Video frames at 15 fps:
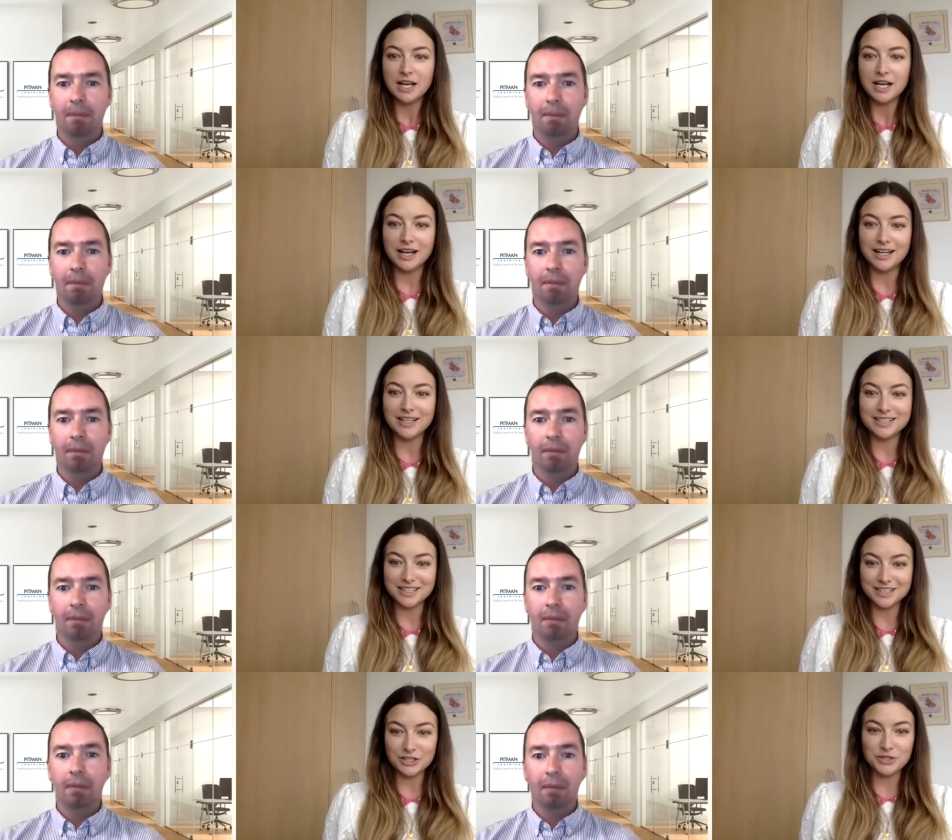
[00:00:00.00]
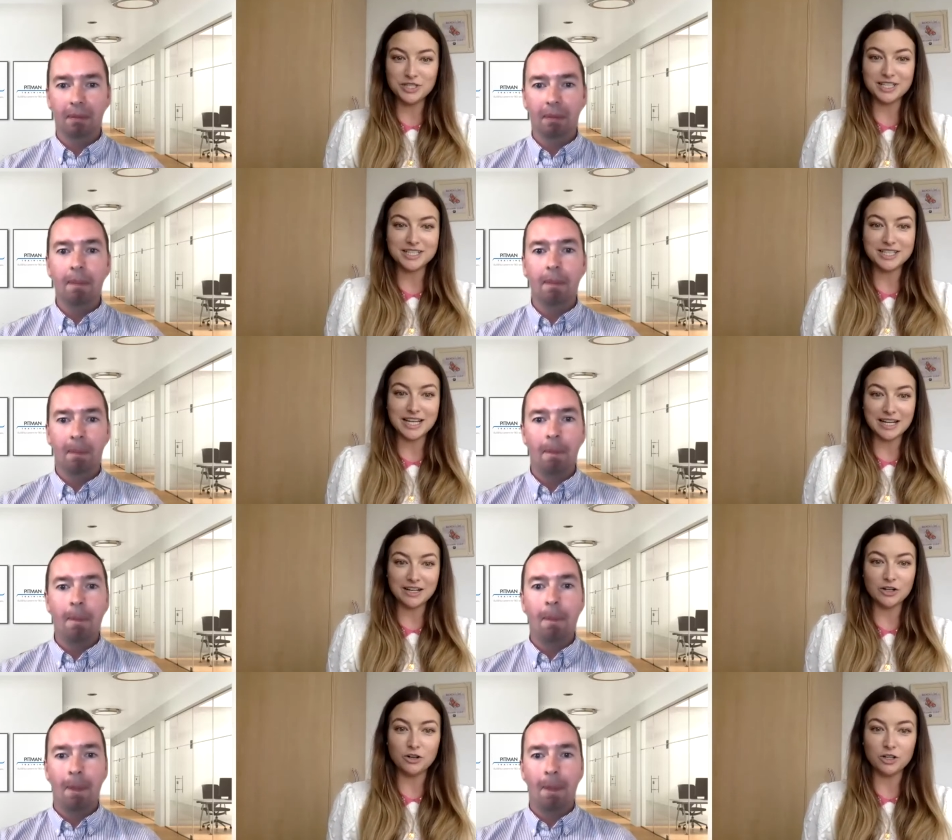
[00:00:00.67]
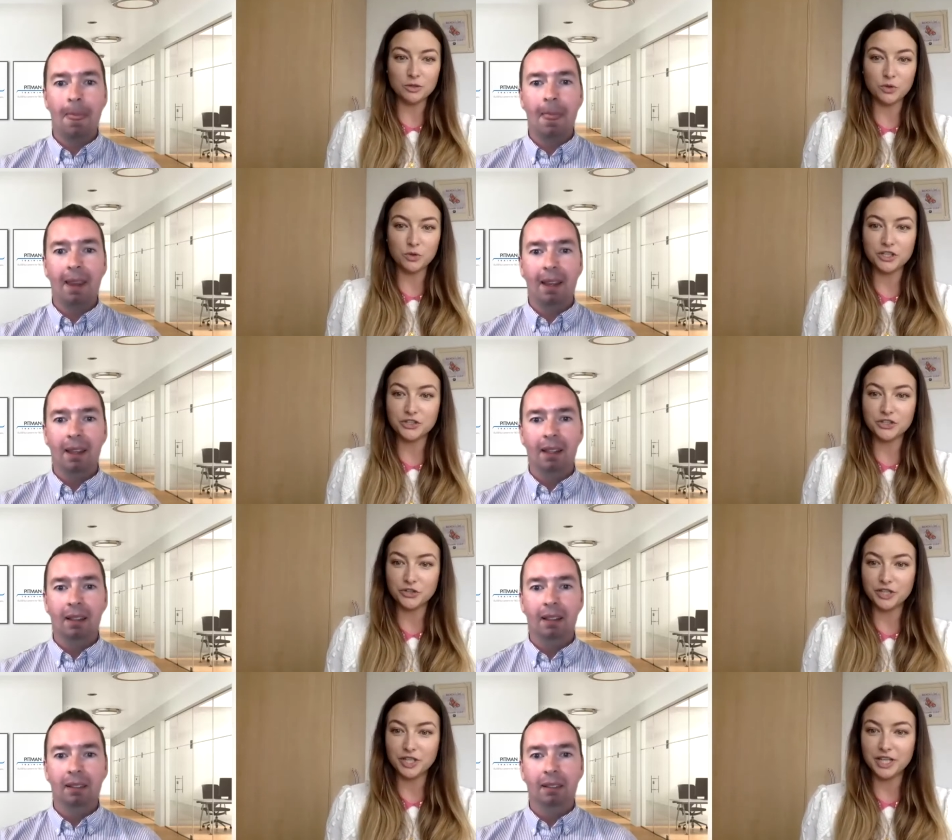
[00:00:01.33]
Speaker 1: and as you said getting all the work
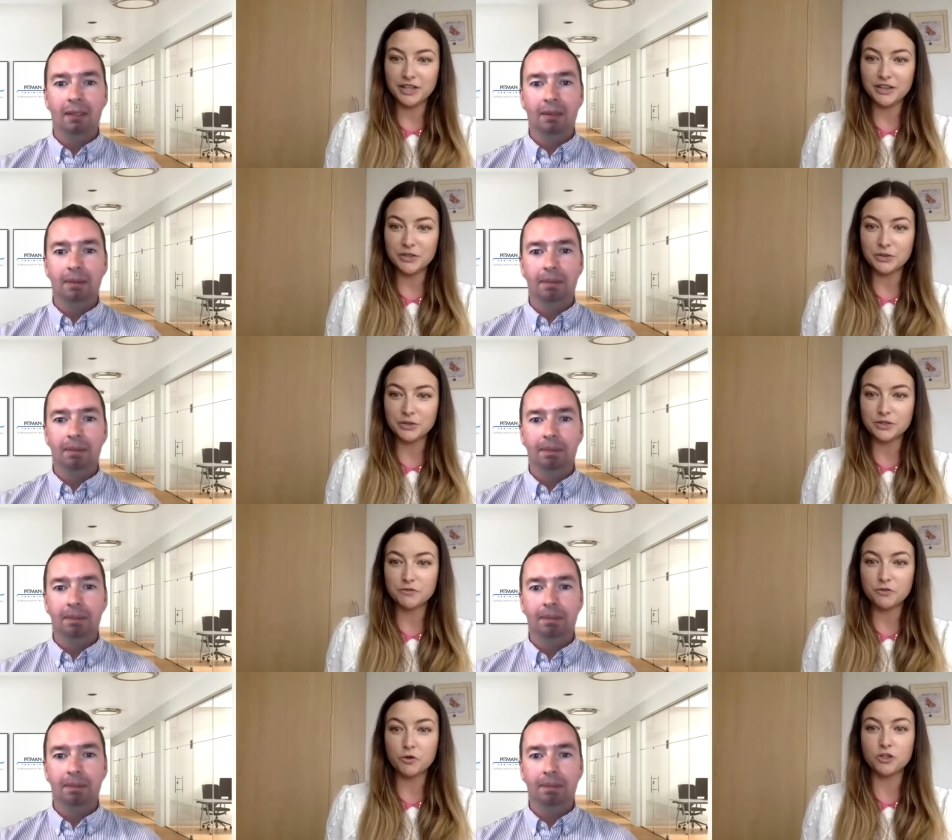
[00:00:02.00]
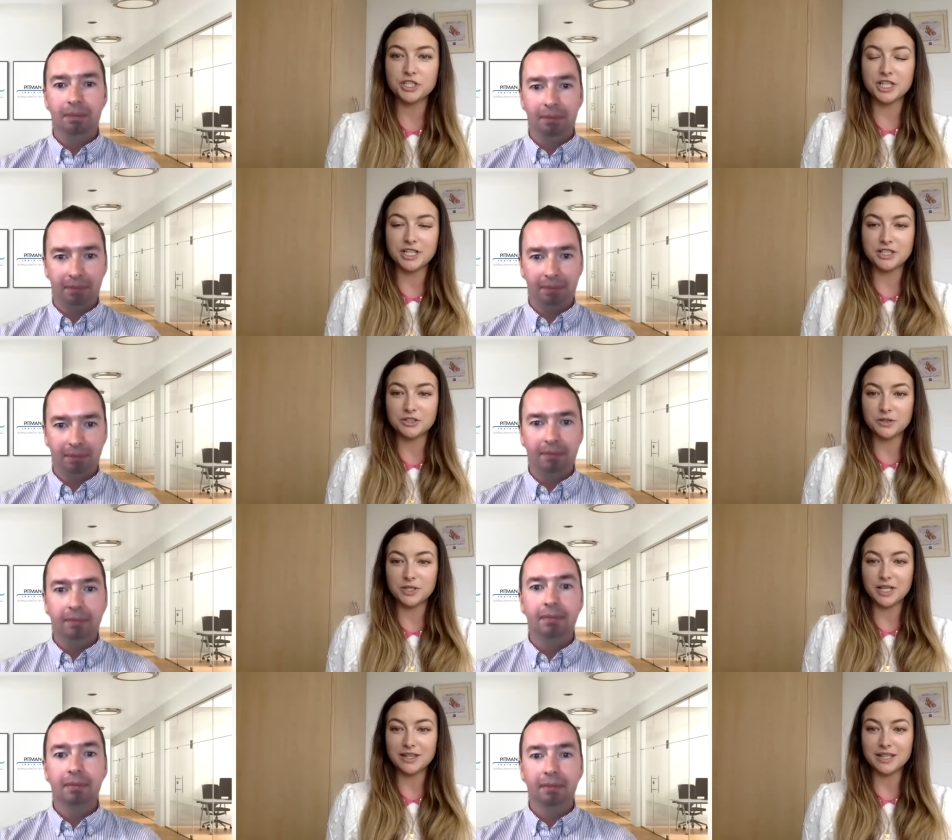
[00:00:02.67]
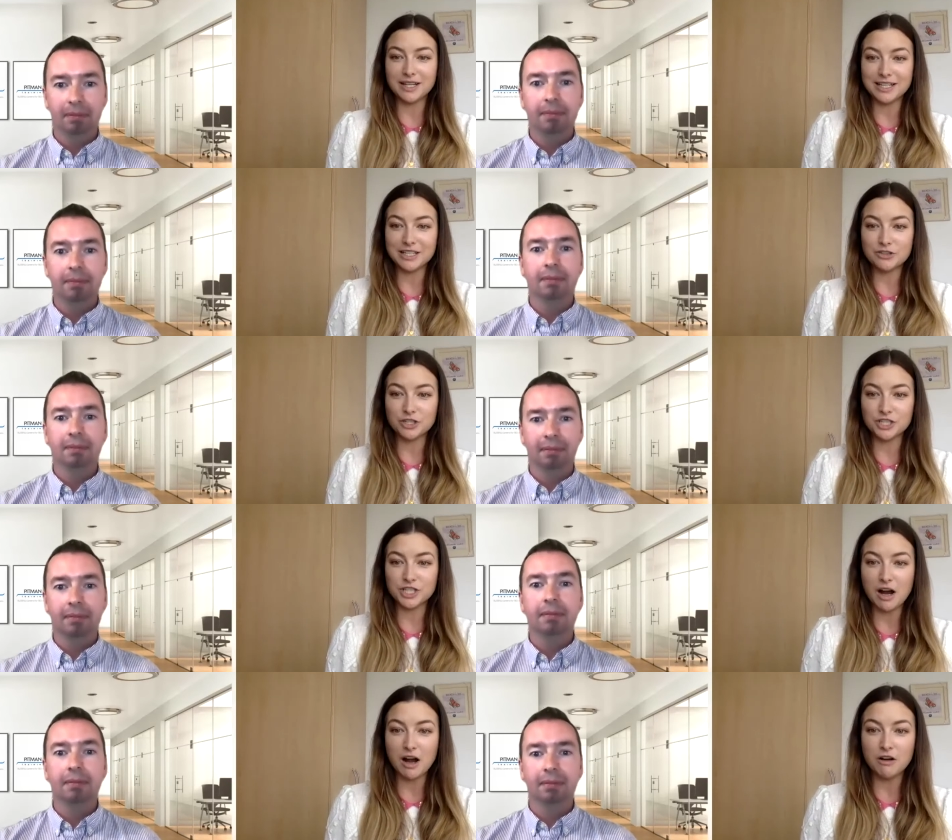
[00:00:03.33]
done in those four days so you get that extra
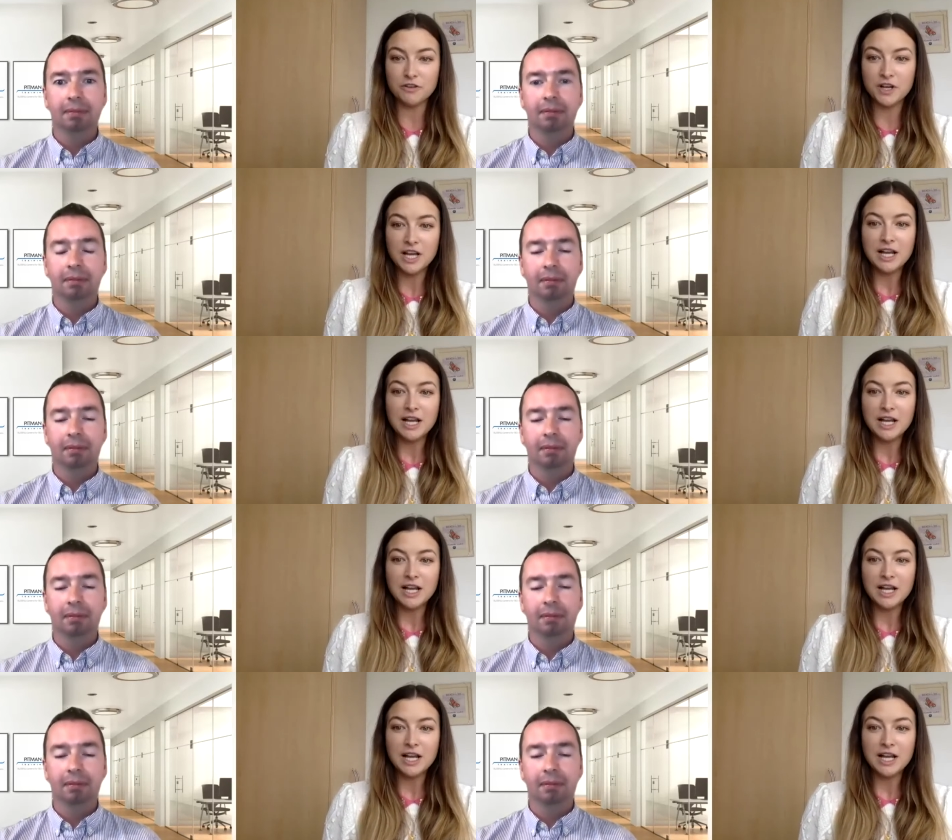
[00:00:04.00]
day off